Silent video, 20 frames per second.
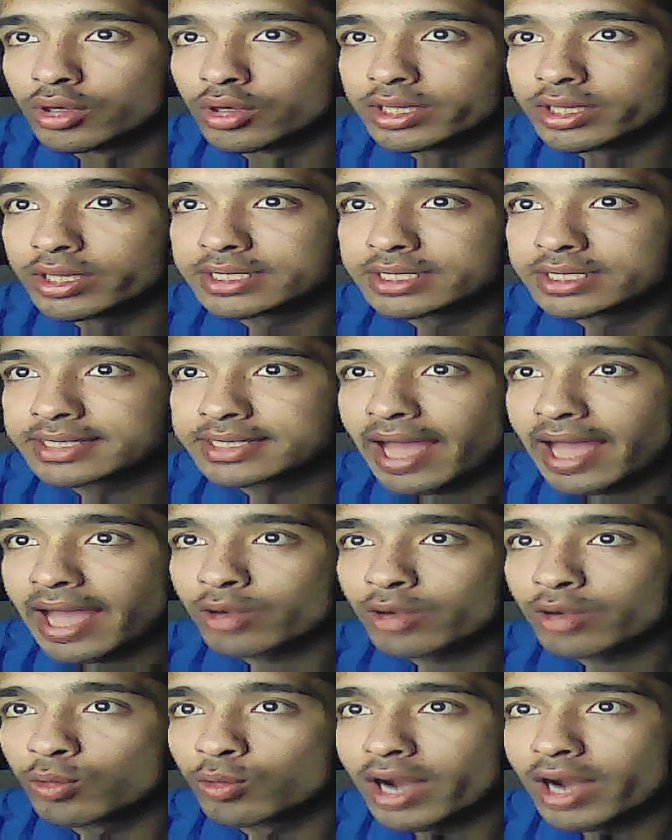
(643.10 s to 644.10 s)
stack
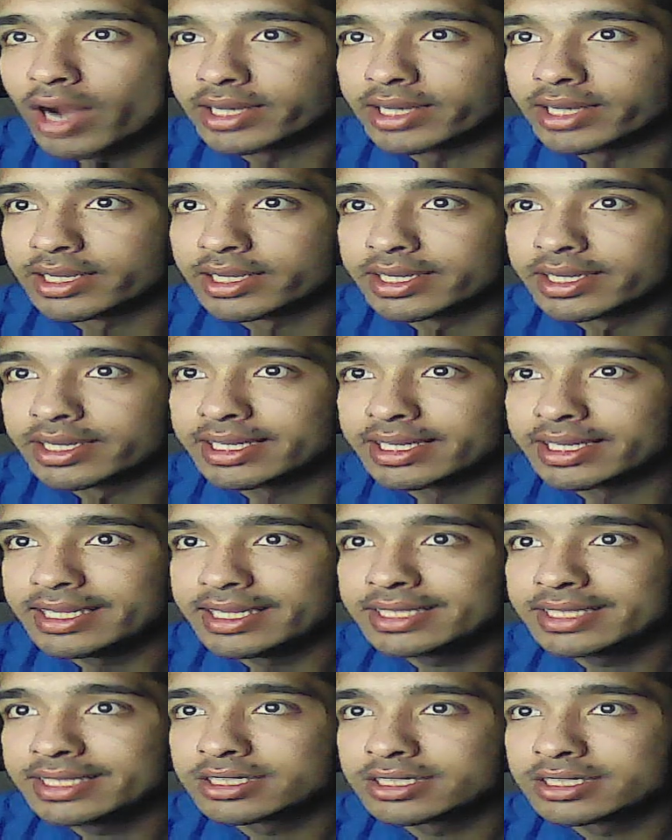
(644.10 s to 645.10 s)
1
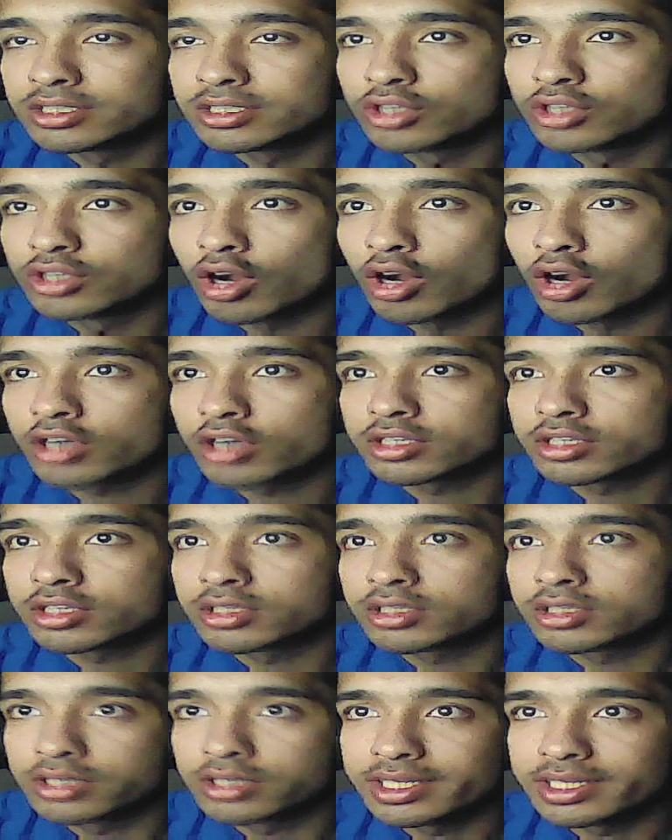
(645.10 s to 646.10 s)
is not
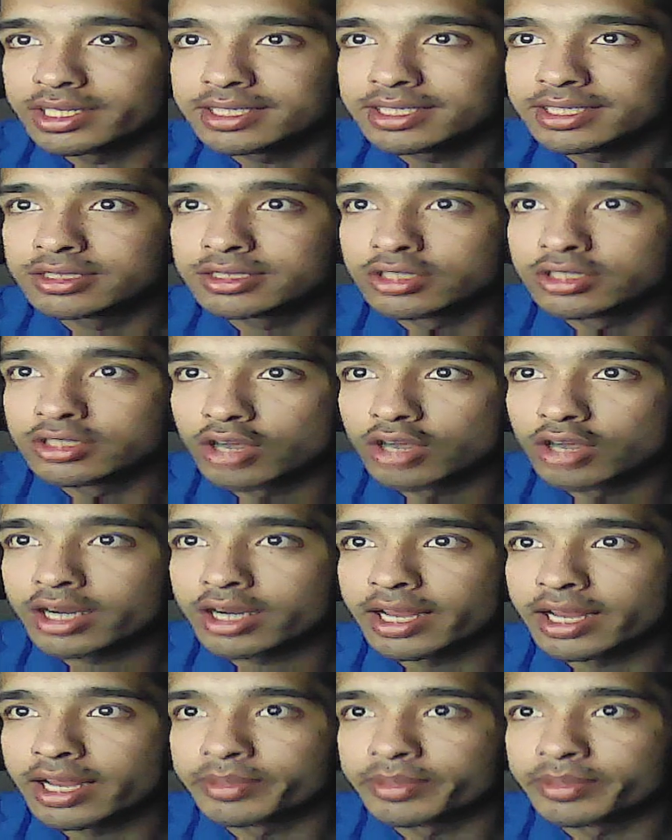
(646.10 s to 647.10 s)

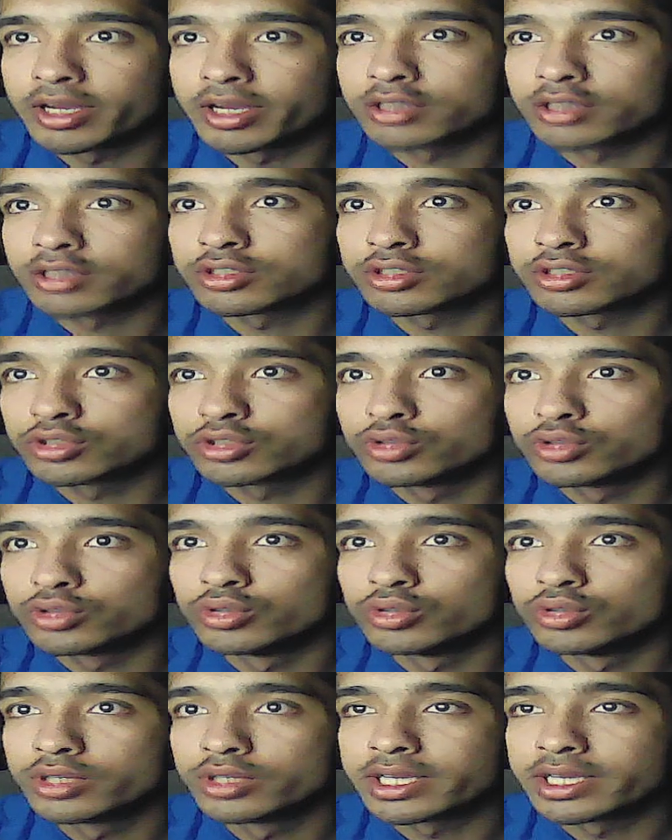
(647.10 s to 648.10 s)
helping us to
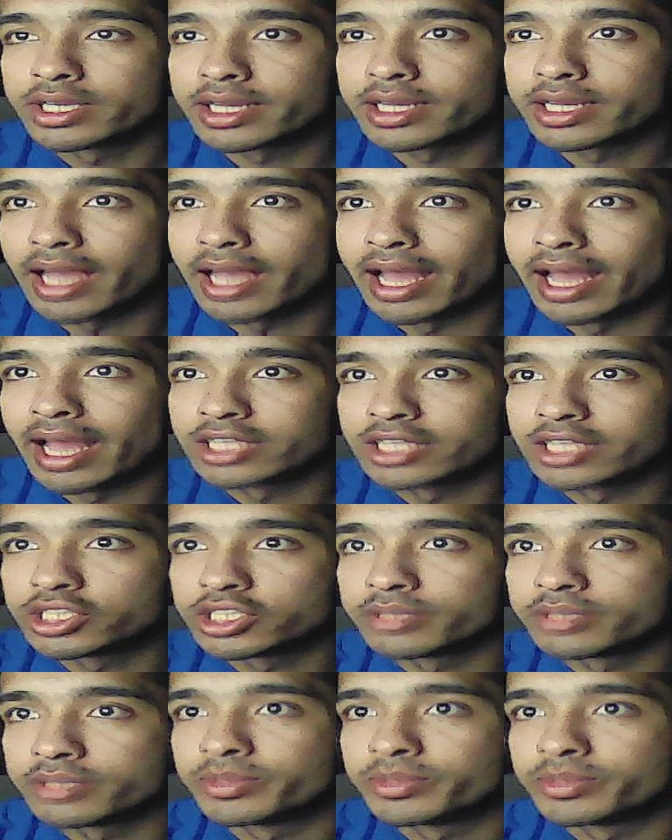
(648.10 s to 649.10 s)

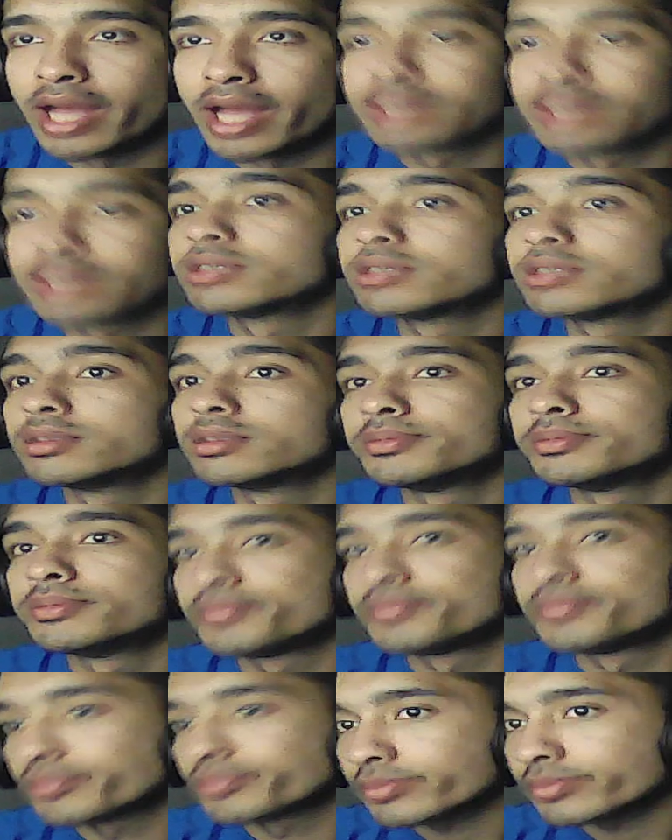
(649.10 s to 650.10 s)
achieve that
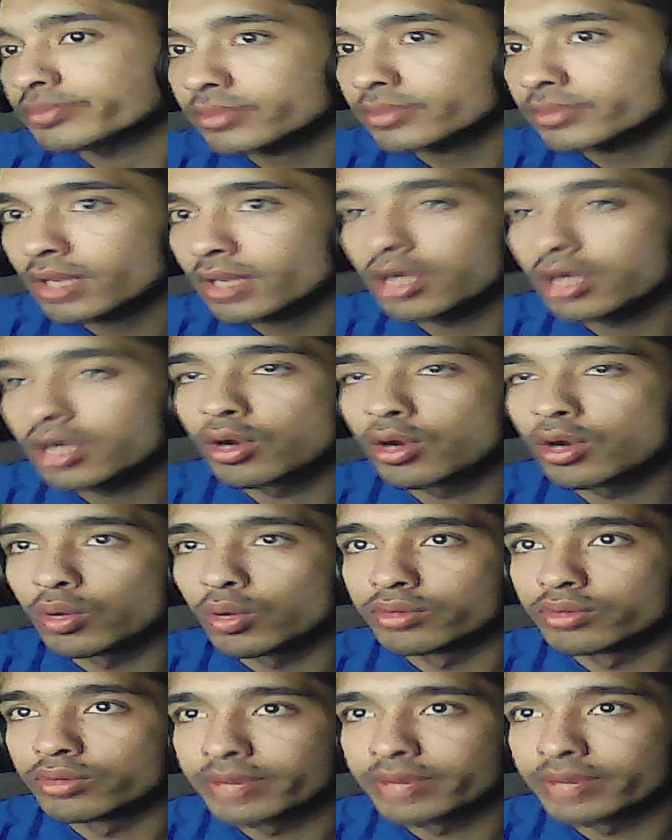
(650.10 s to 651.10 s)
goal,
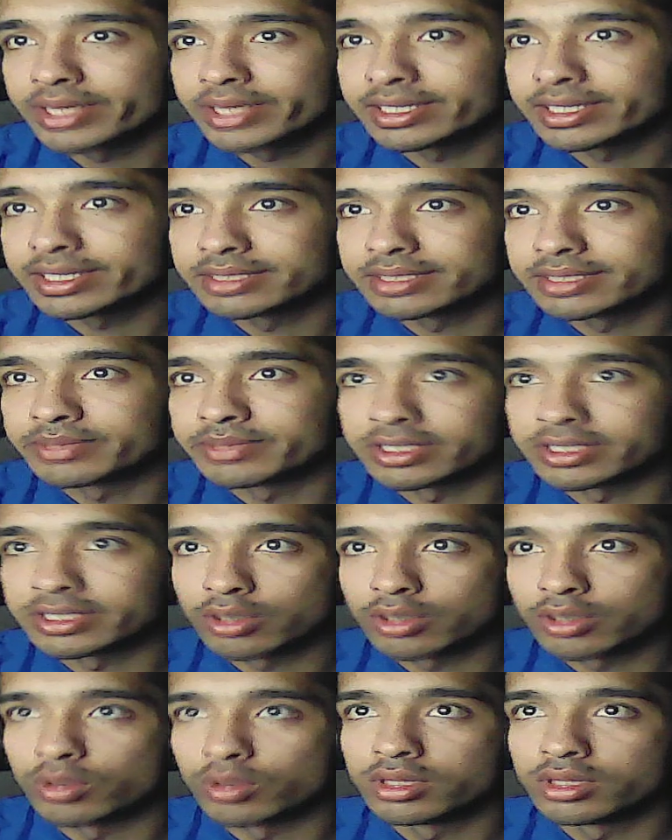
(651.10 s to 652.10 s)
right? Achieve this
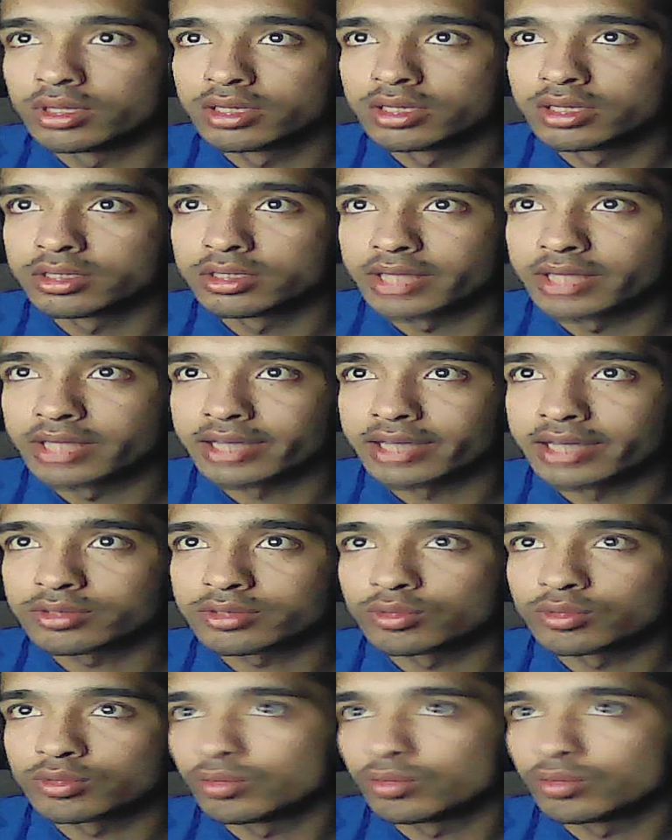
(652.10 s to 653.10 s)
goal that
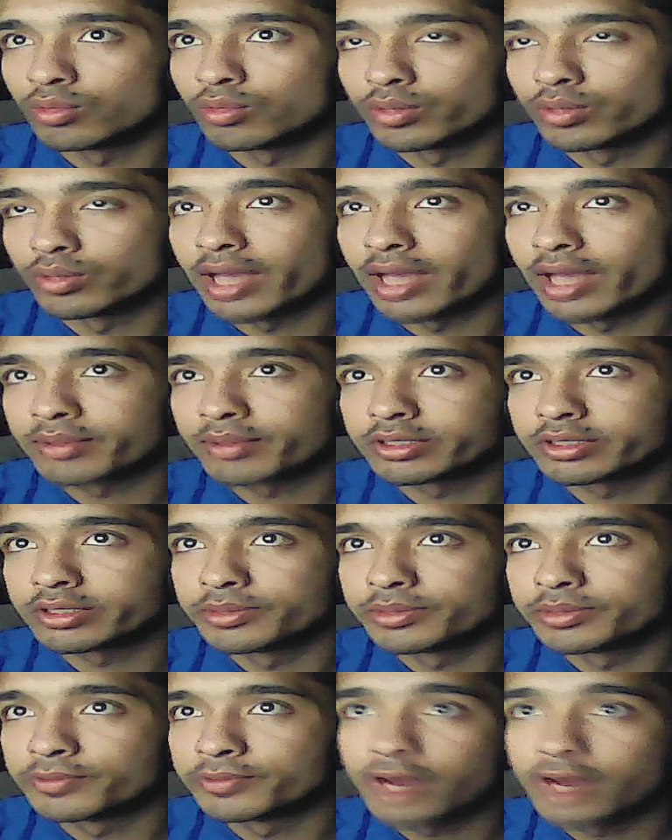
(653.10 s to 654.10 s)
we have to remove
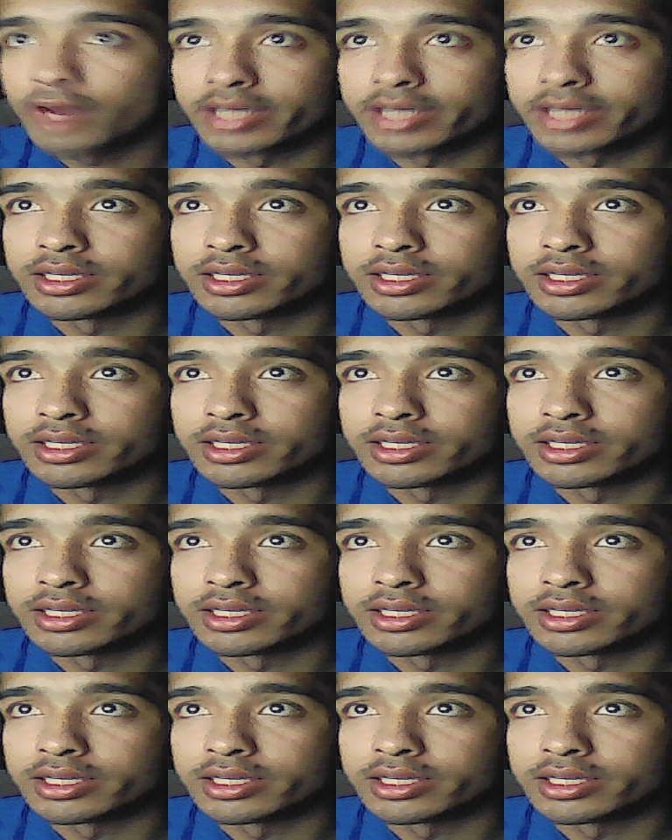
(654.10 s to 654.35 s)
1.